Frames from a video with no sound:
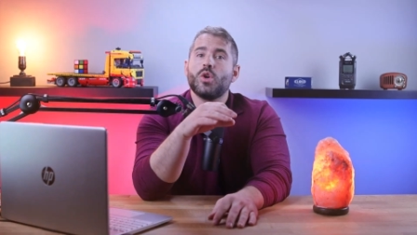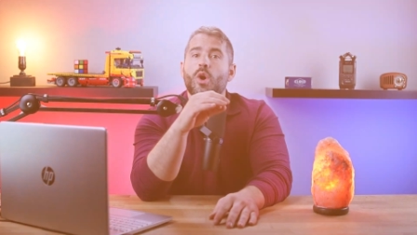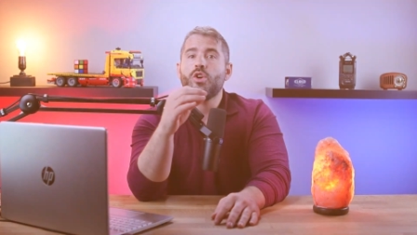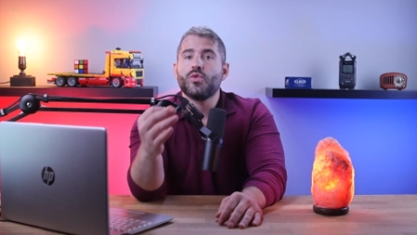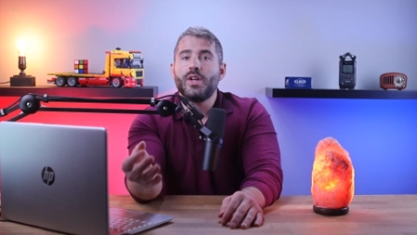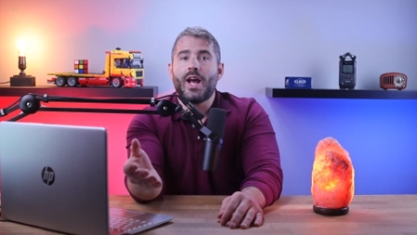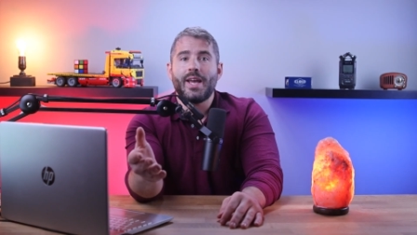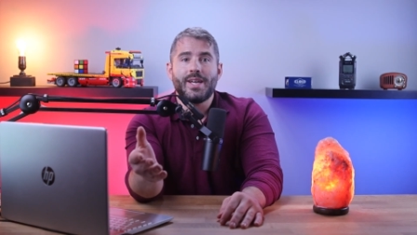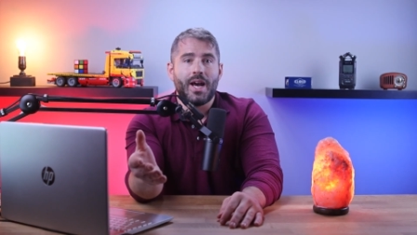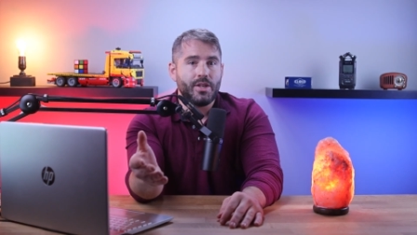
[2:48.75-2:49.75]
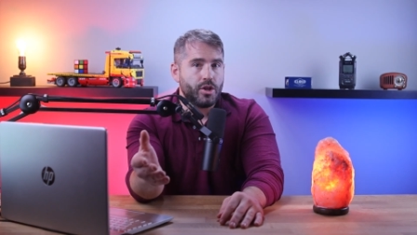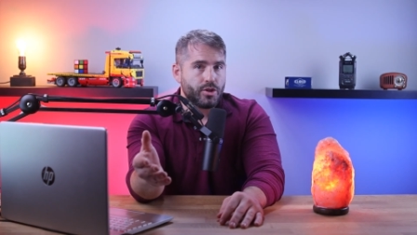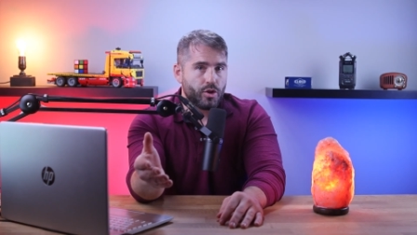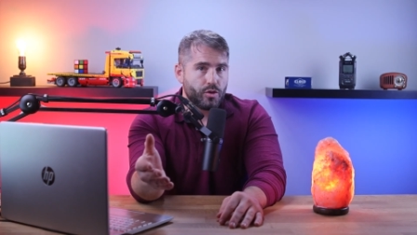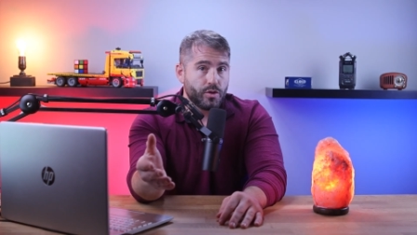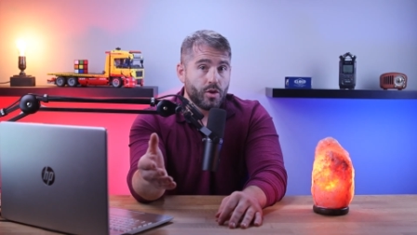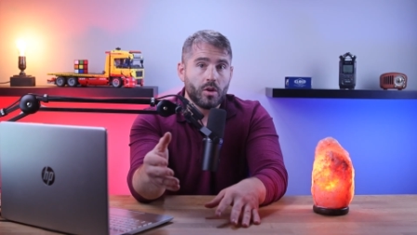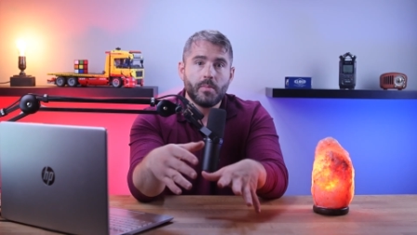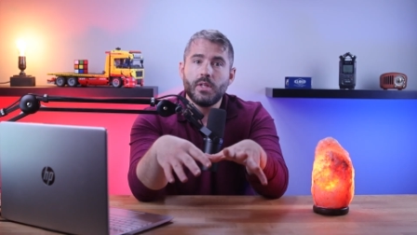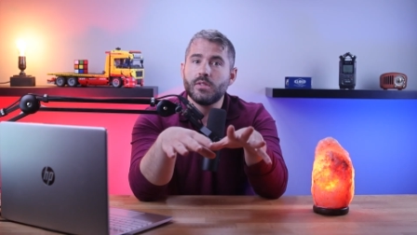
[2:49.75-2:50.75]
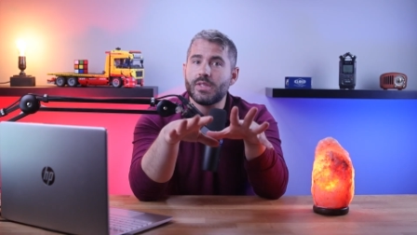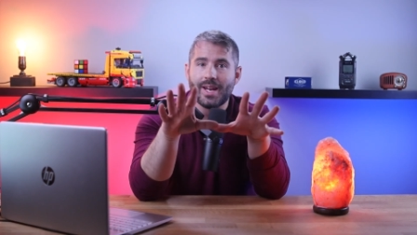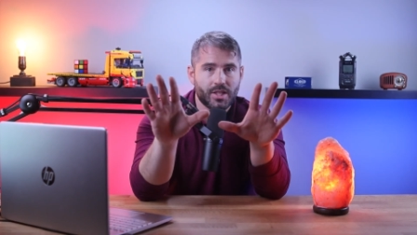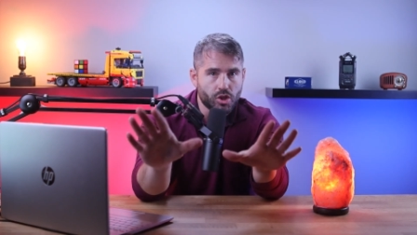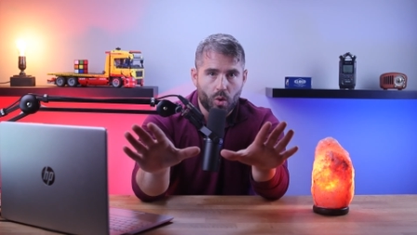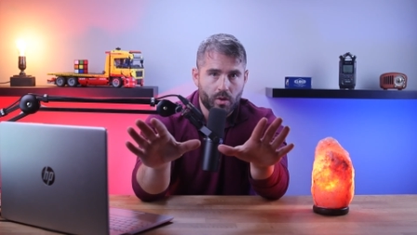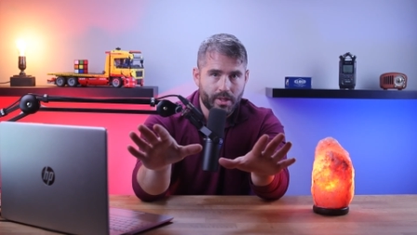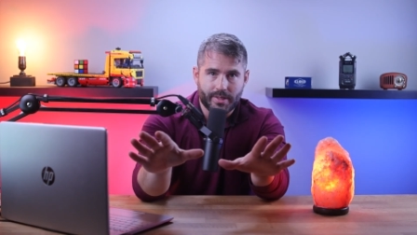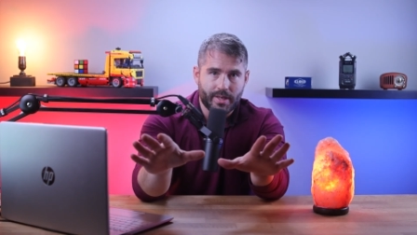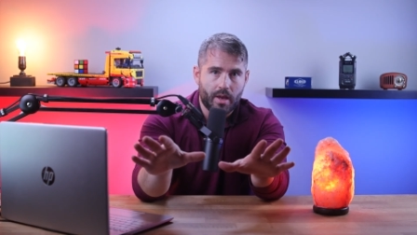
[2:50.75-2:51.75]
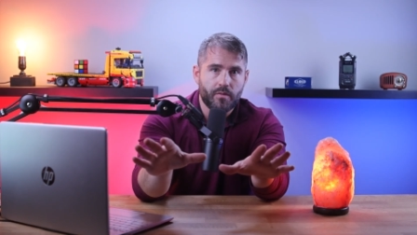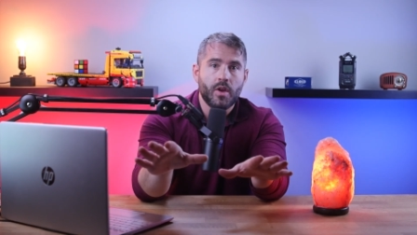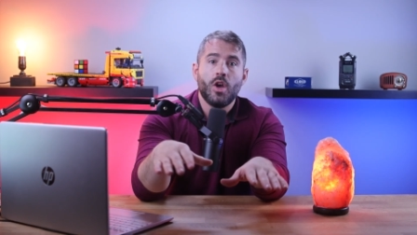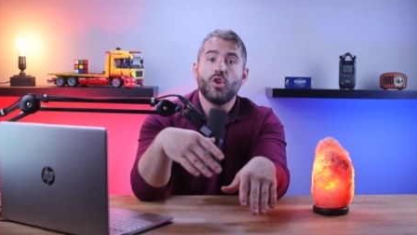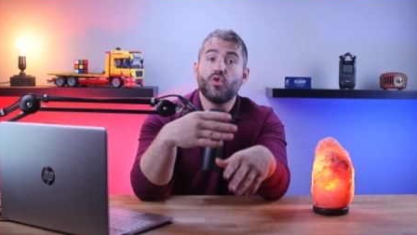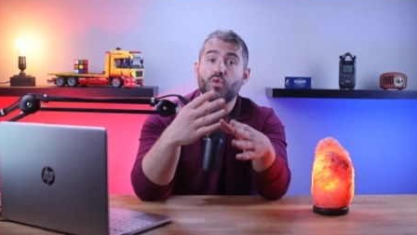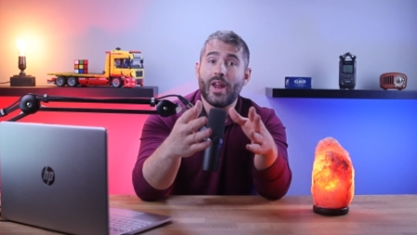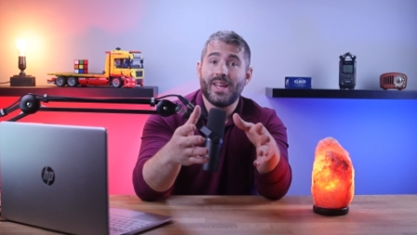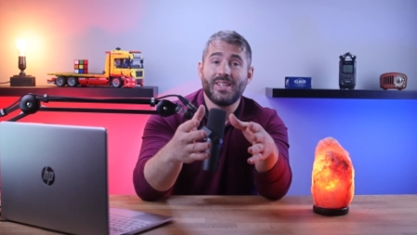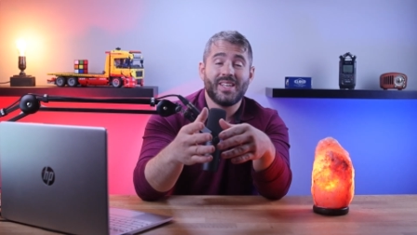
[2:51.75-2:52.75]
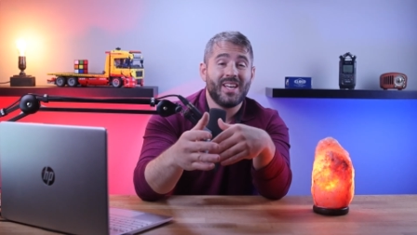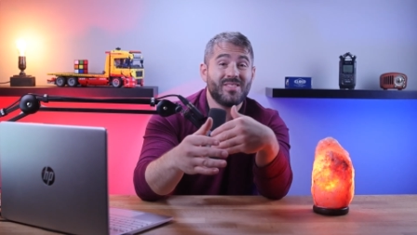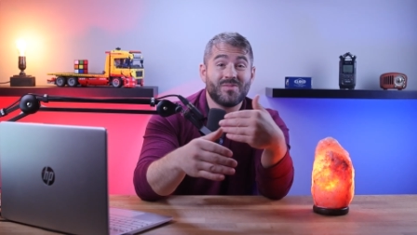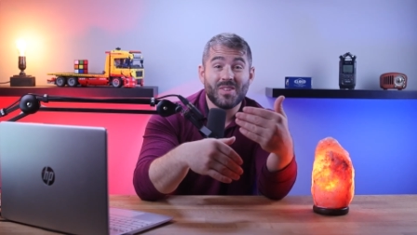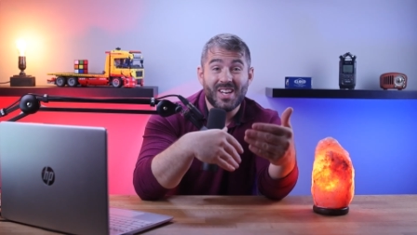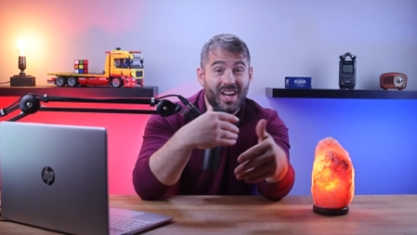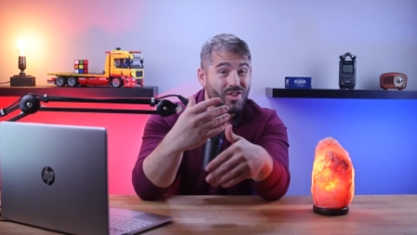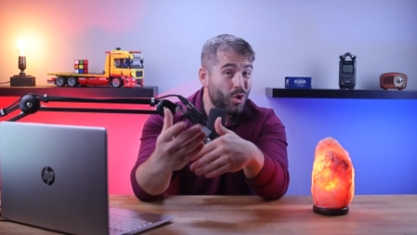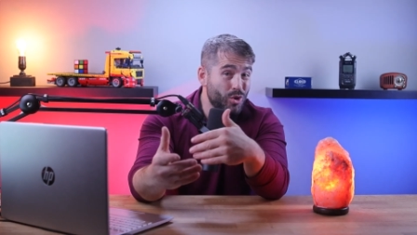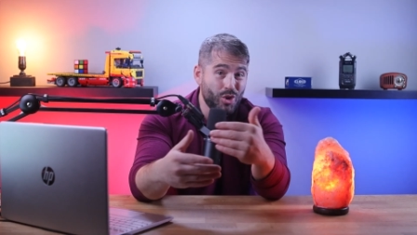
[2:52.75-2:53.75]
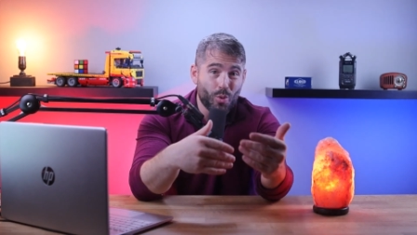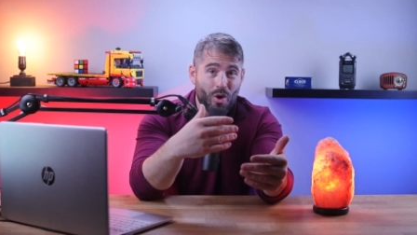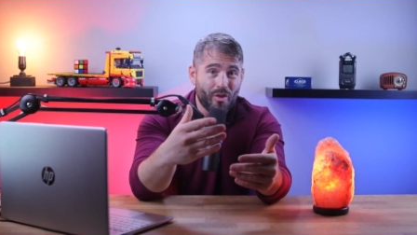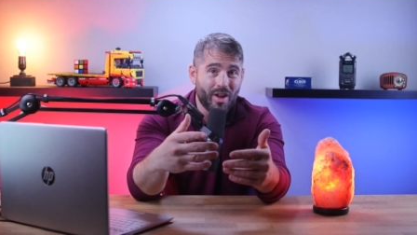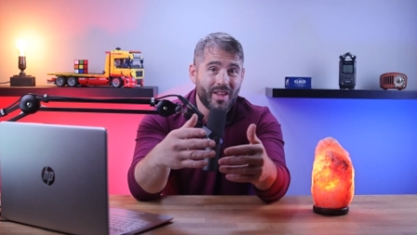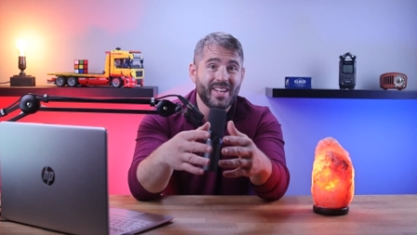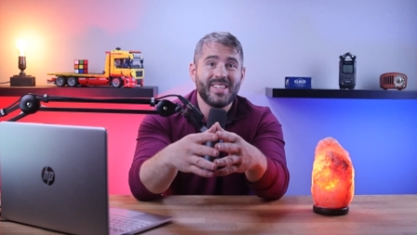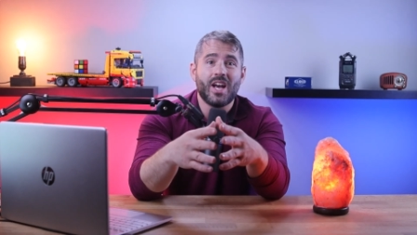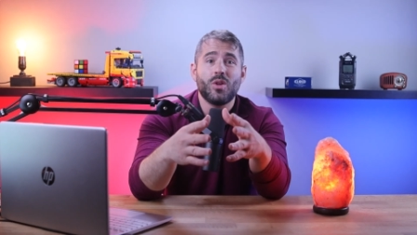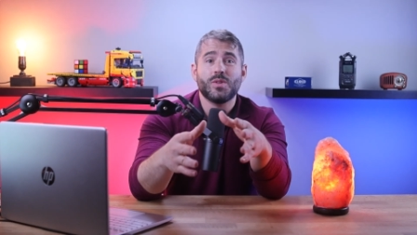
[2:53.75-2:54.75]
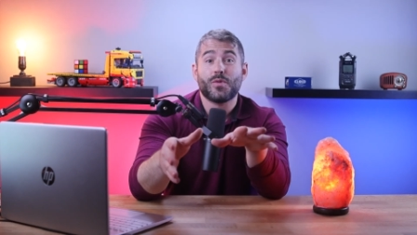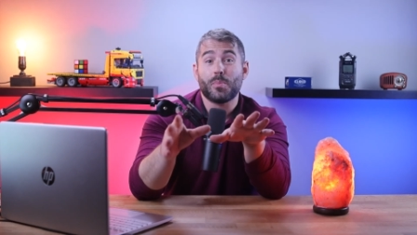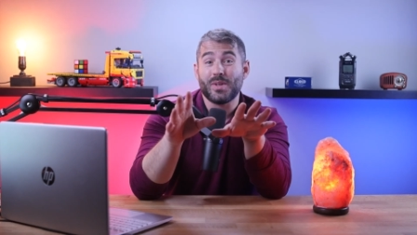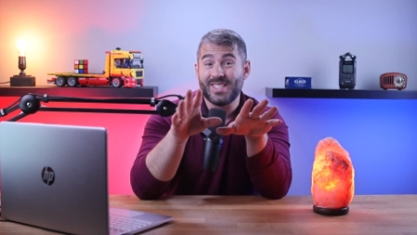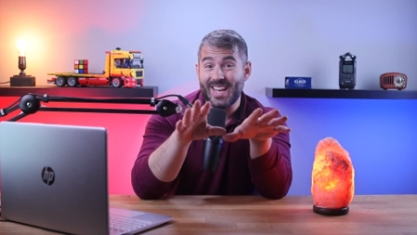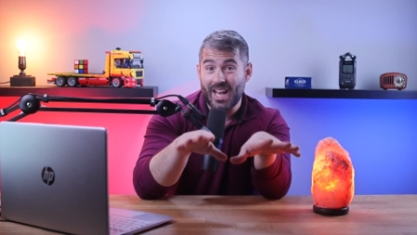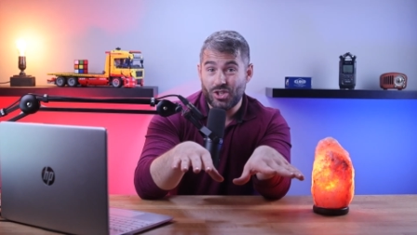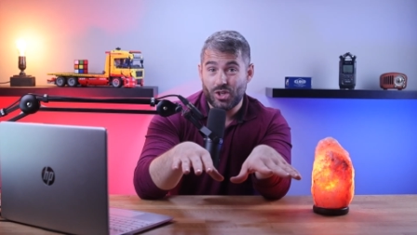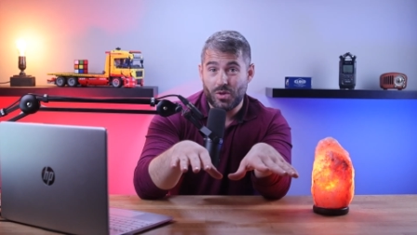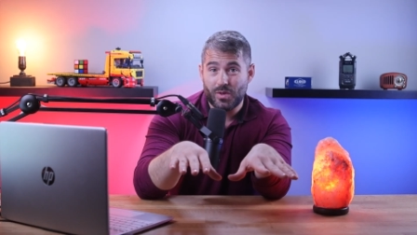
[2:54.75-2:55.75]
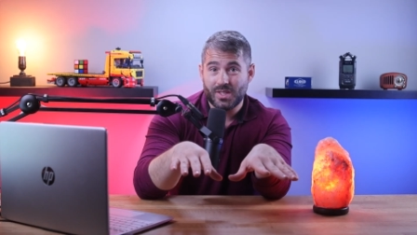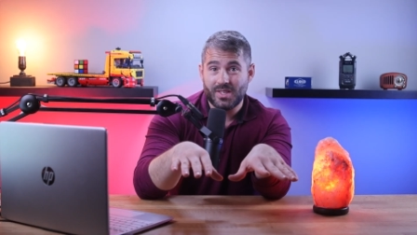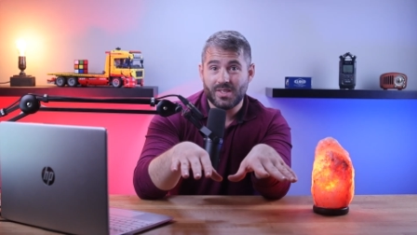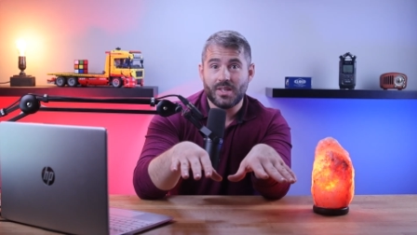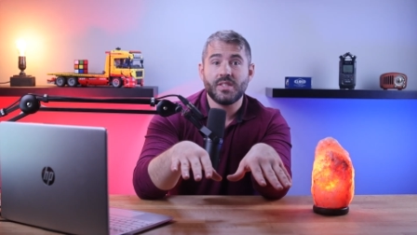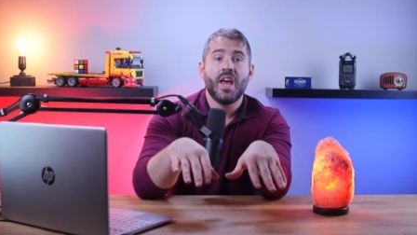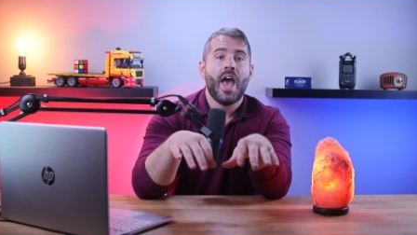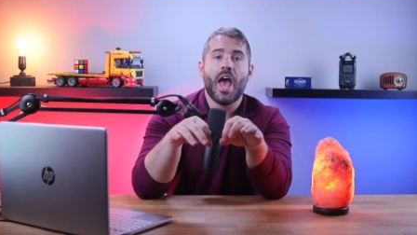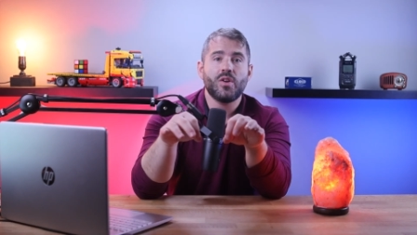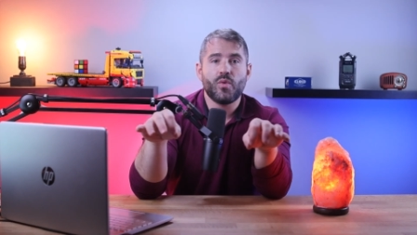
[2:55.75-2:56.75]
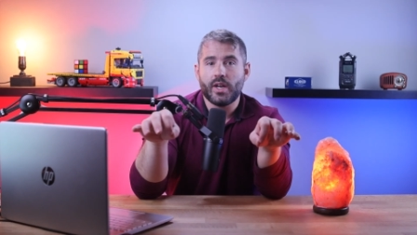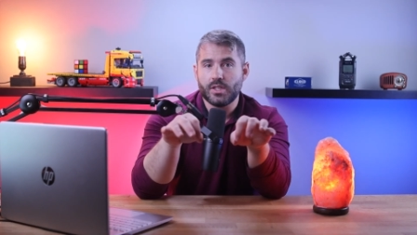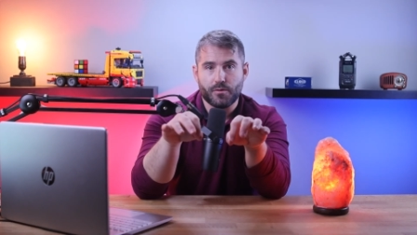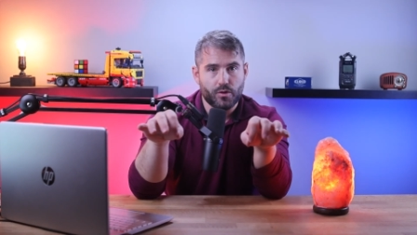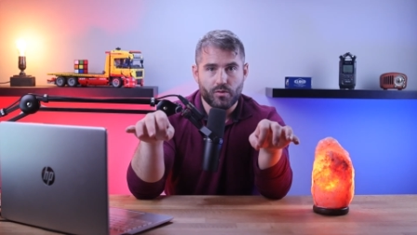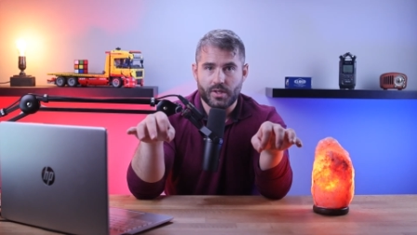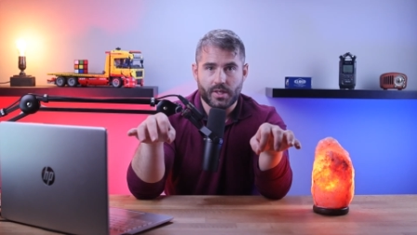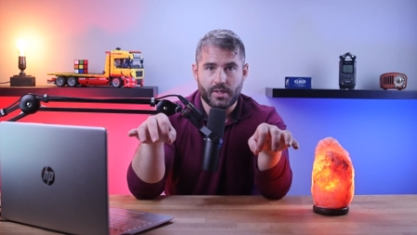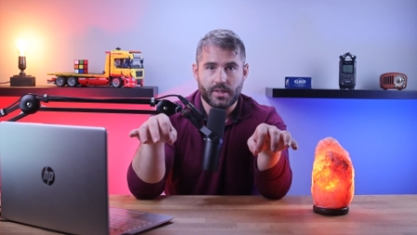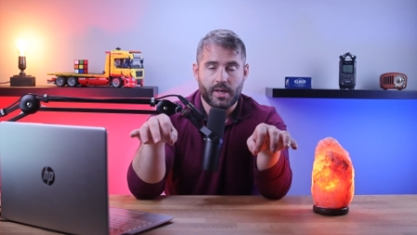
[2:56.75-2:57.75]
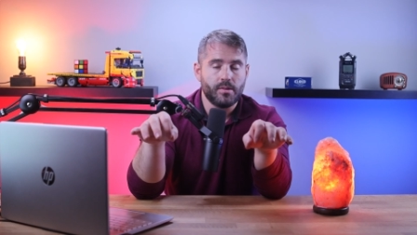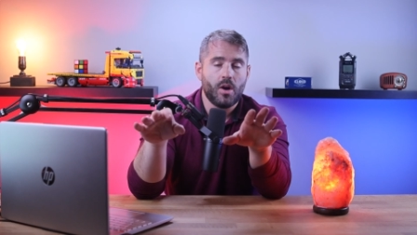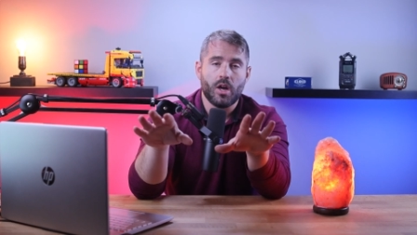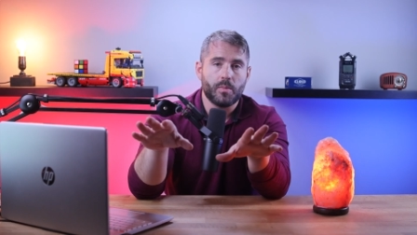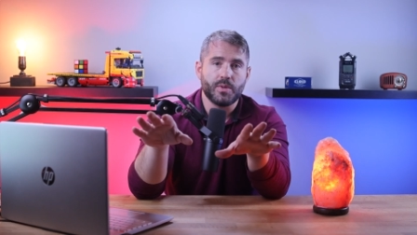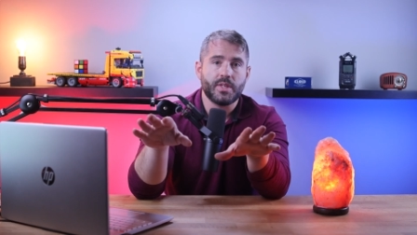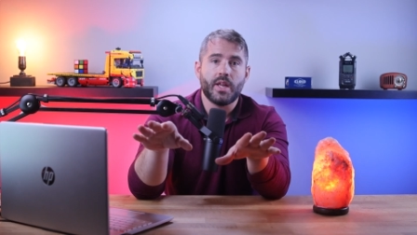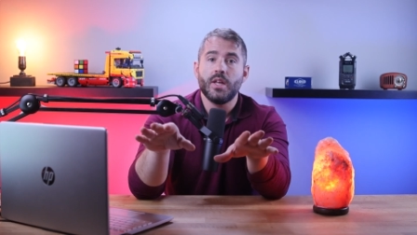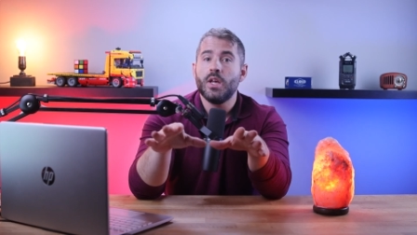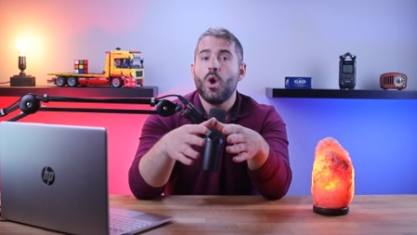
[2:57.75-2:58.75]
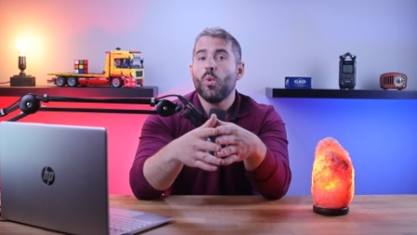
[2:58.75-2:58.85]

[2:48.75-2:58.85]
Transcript: So a green icon near a search result means that it's totally safe, gray indicates an unknown URL, and yellow is for potentially risky sites, and red is for a risky site, 100%.